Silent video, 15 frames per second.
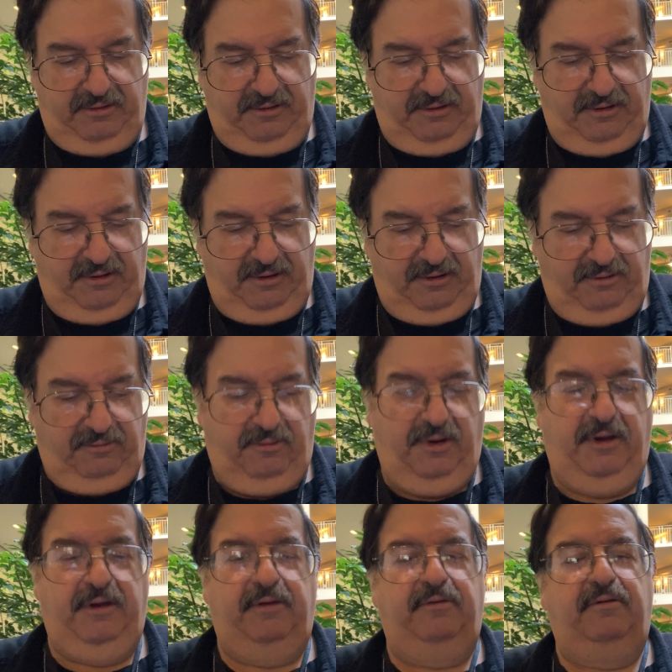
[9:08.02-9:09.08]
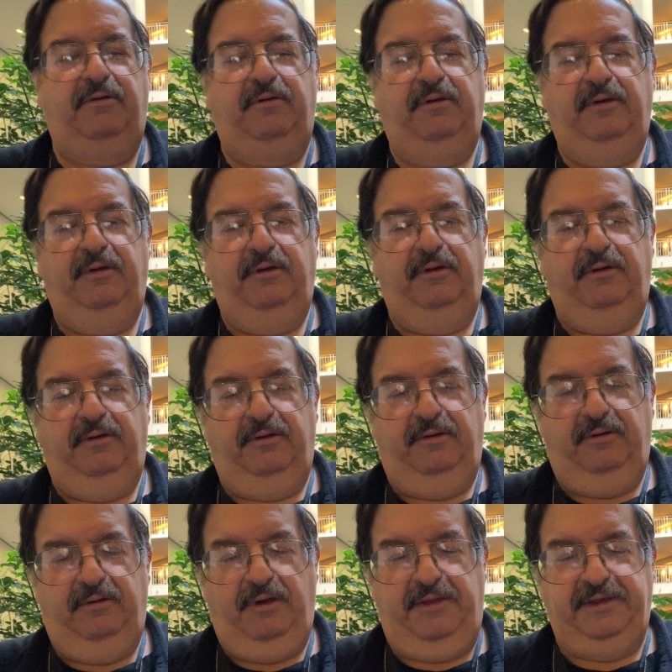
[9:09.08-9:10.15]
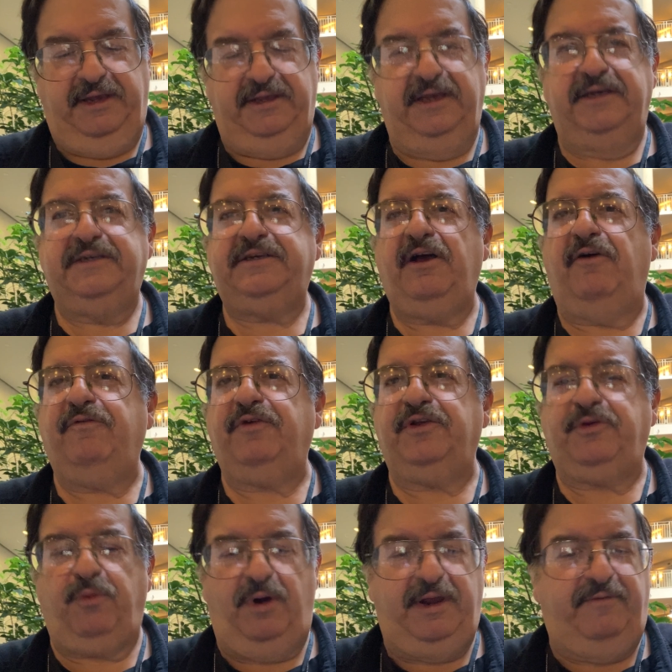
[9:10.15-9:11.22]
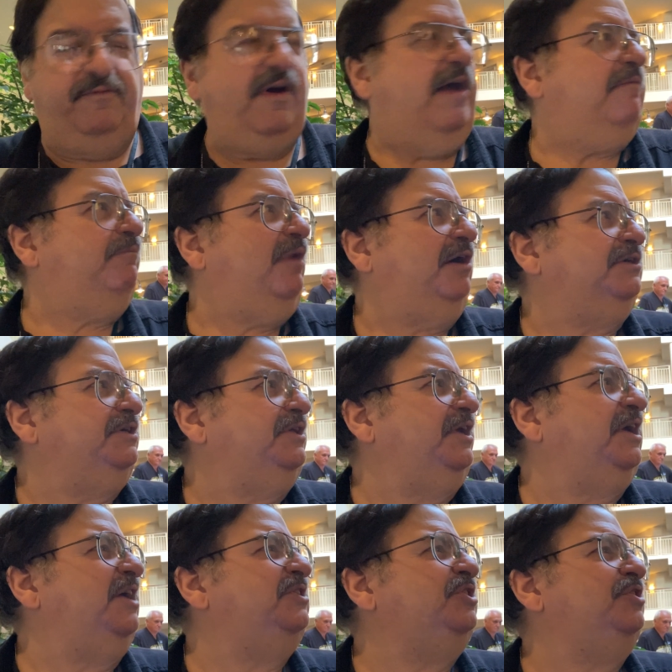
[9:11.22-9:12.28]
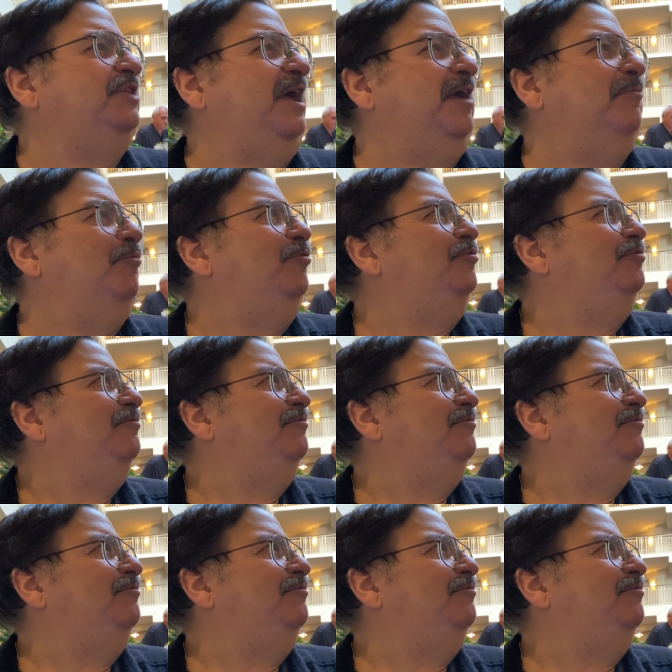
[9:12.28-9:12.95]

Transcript: All right. I think these sell for 25 bucks at the kitchen table.